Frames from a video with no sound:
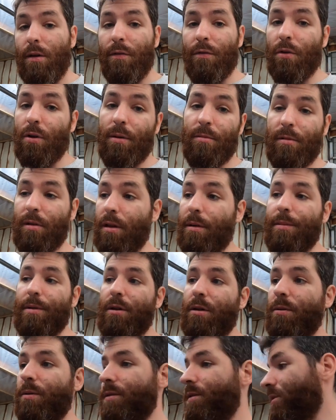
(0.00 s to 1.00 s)
for him to let me
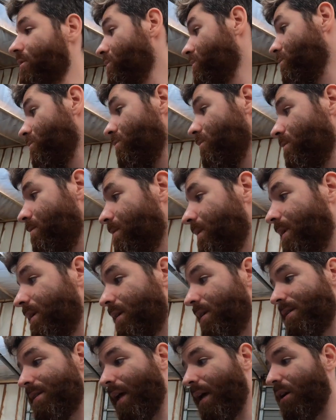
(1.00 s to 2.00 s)
know what to do,
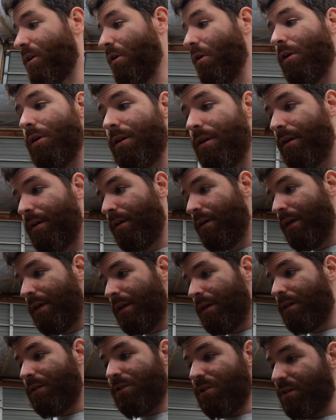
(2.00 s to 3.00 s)
because I could
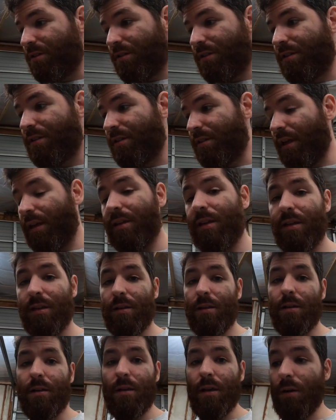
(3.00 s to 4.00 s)
just send
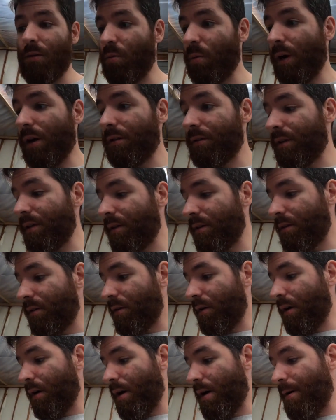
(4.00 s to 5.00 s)
it and weld it.
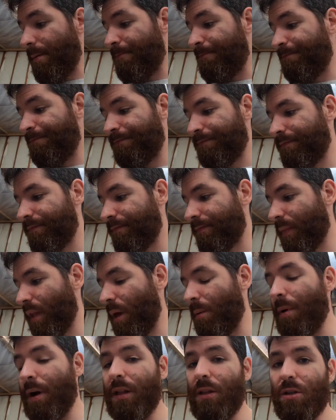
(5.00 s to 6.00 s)

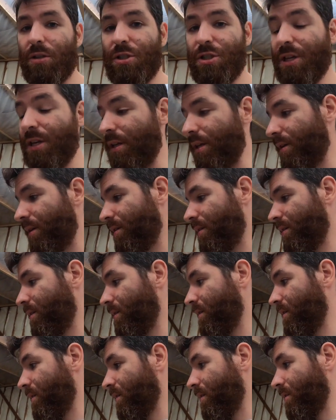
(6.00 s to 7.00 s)
It might look shitty
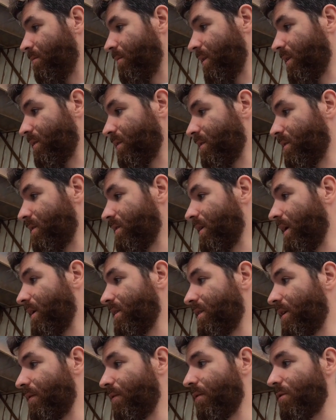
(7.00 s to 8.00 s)
because of the
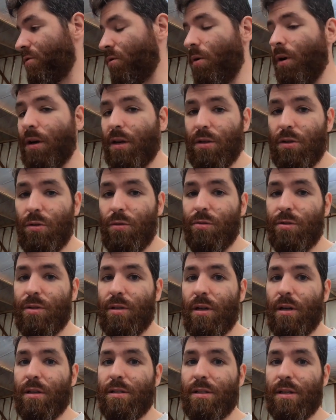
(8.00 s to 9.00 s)
size difference, or I can use
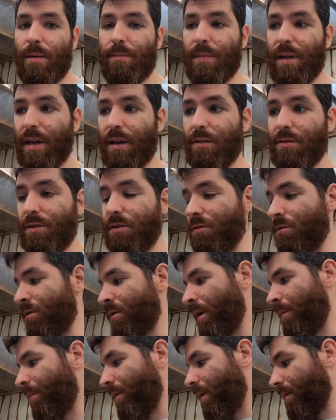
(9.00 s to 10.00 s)
step downs or
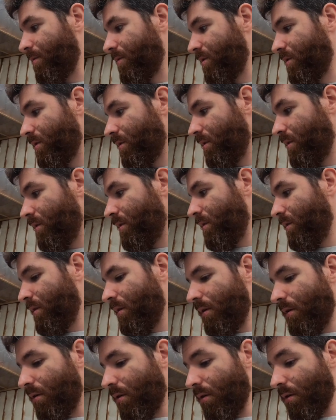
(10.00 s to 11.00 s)
step ups
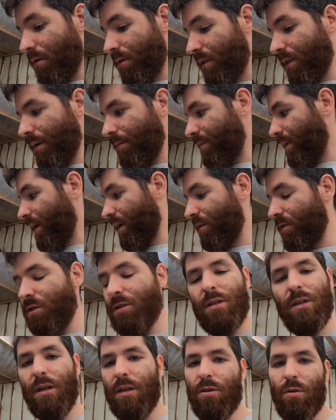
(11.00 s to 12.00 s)
or step
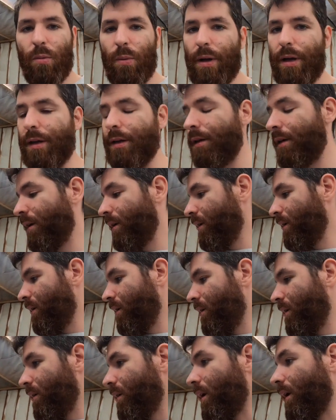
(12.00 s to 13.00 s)
downs, either way,
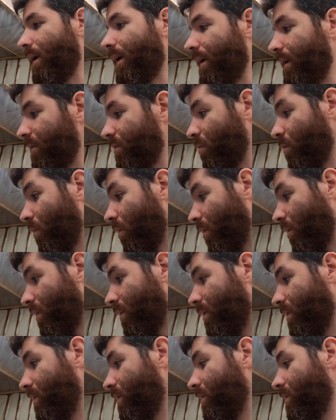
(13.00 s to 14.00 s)
and get it to work.